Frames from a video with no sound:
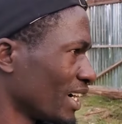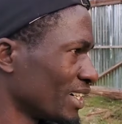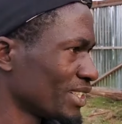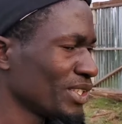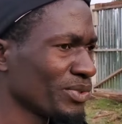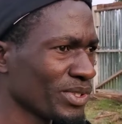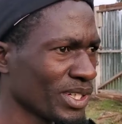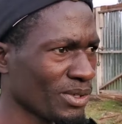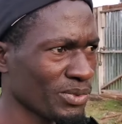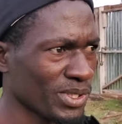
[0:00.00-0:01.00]

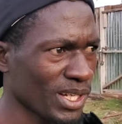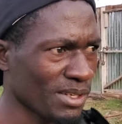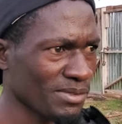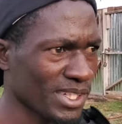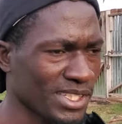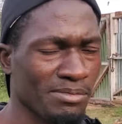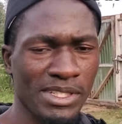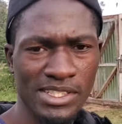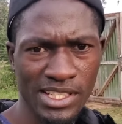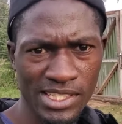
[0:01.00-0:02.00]
will have that
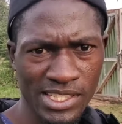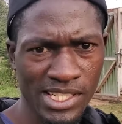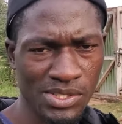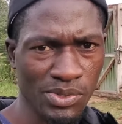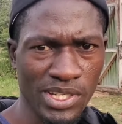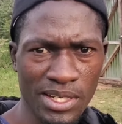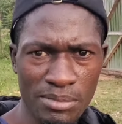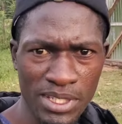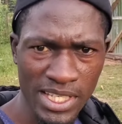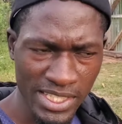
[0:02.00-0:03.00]
mentality that when I'll
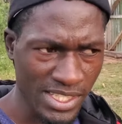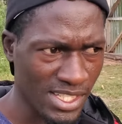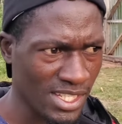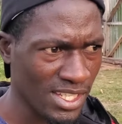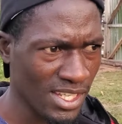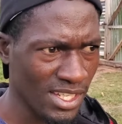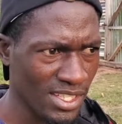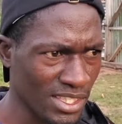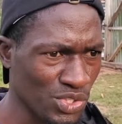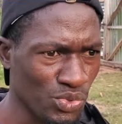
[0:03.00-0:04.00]
be late,
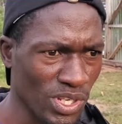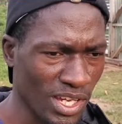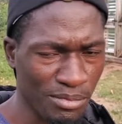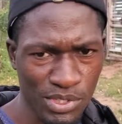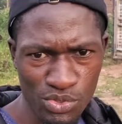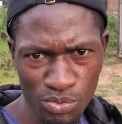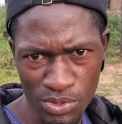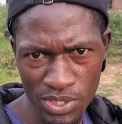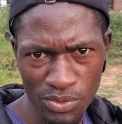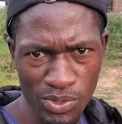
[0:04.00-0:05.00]
this will happen to
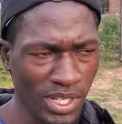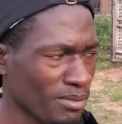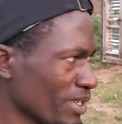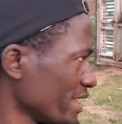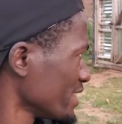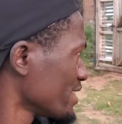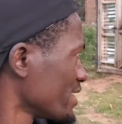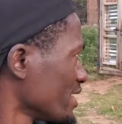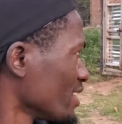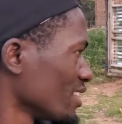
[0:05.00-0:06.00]
me. When I'm late,
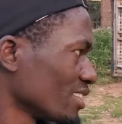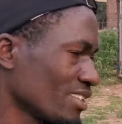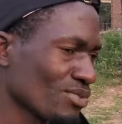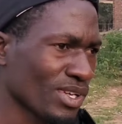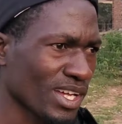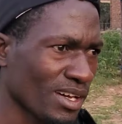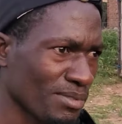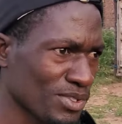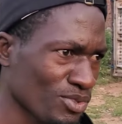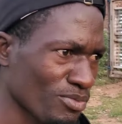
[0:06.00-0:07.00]
this one
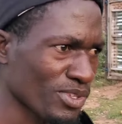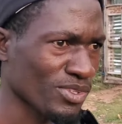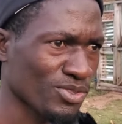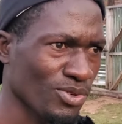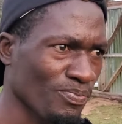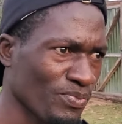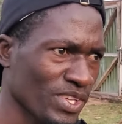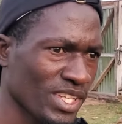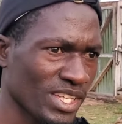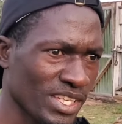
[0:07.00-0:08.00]
happened to me. So
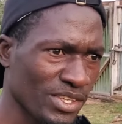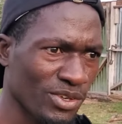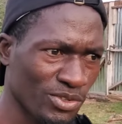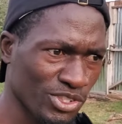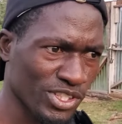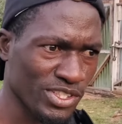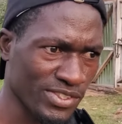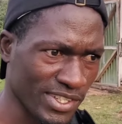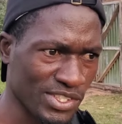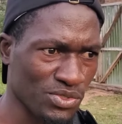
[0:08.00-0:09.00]
he or she
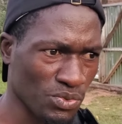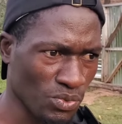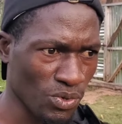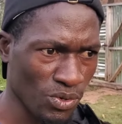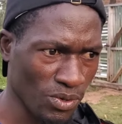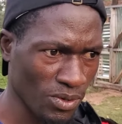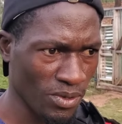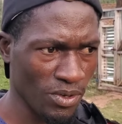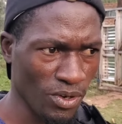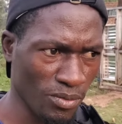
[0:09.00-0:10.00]
tries to go
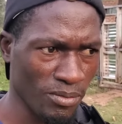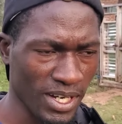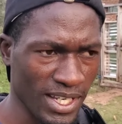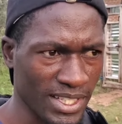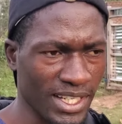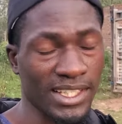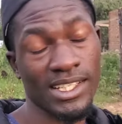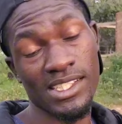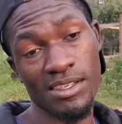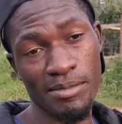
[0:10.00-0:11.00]
home earlier, and
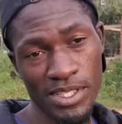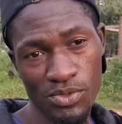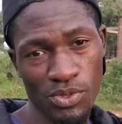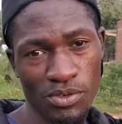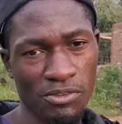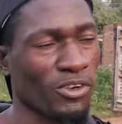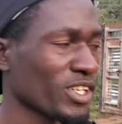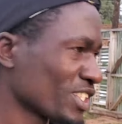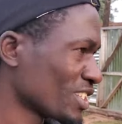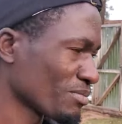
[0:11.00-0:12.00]
that's the best way of
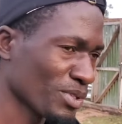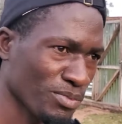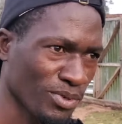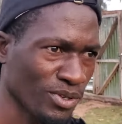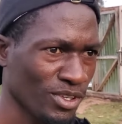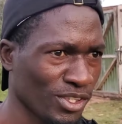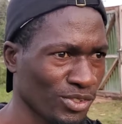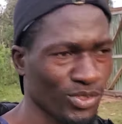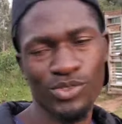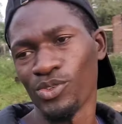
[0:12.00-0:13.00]
correcting people,
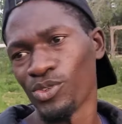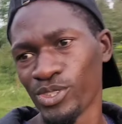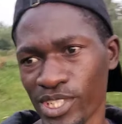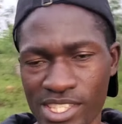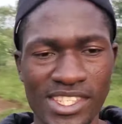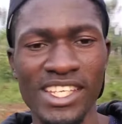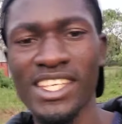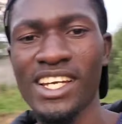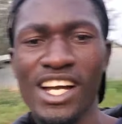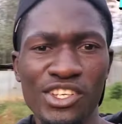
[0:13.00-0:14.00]
not only just
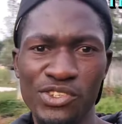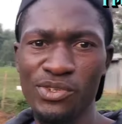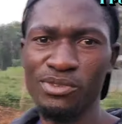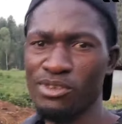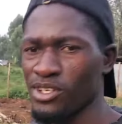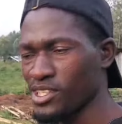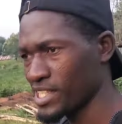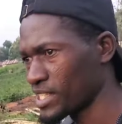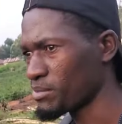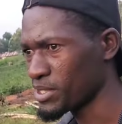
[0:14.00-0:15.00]
taking action,
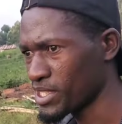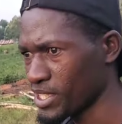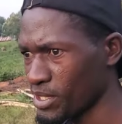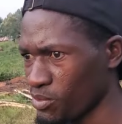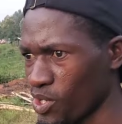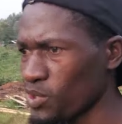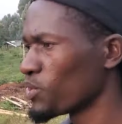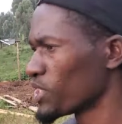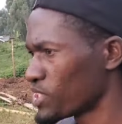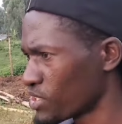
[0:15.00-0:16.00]
start beating him, why are you
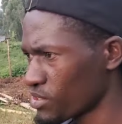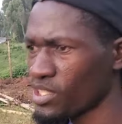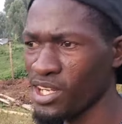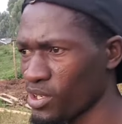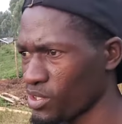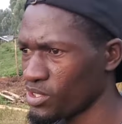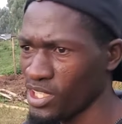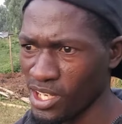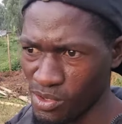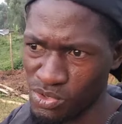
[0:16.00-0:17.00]
late in the
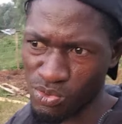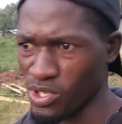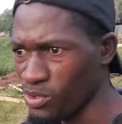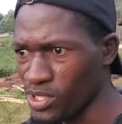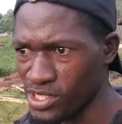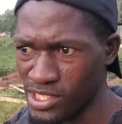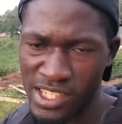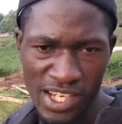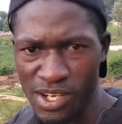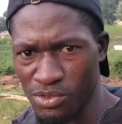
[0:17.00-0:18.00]
house, why are you late in
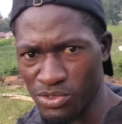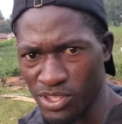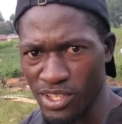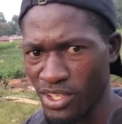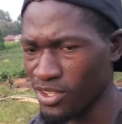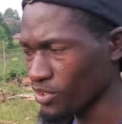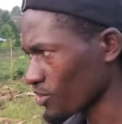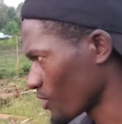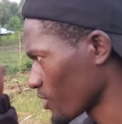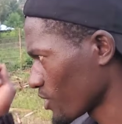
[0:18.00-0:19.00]
the house, you
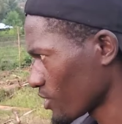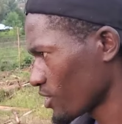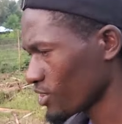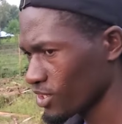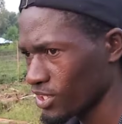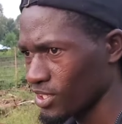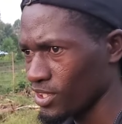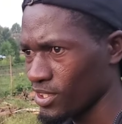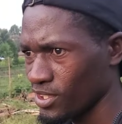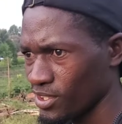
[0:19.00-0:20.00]
know.
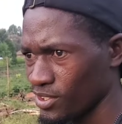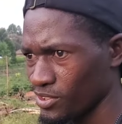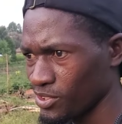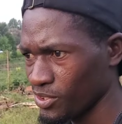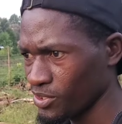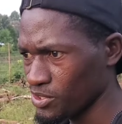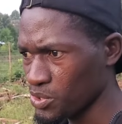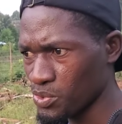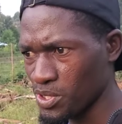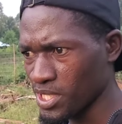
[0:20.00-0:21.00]
So she
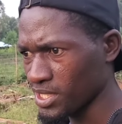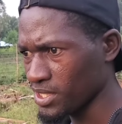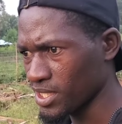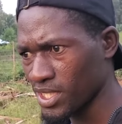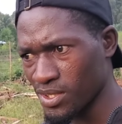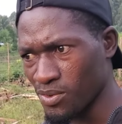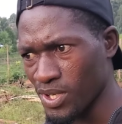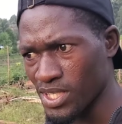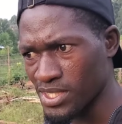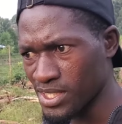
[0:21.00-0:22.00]
will like, hey,
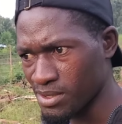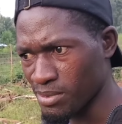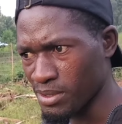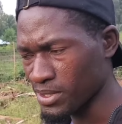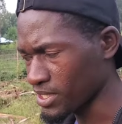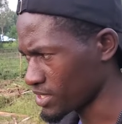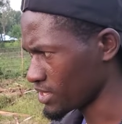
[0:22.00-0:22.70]
why is it, mom, that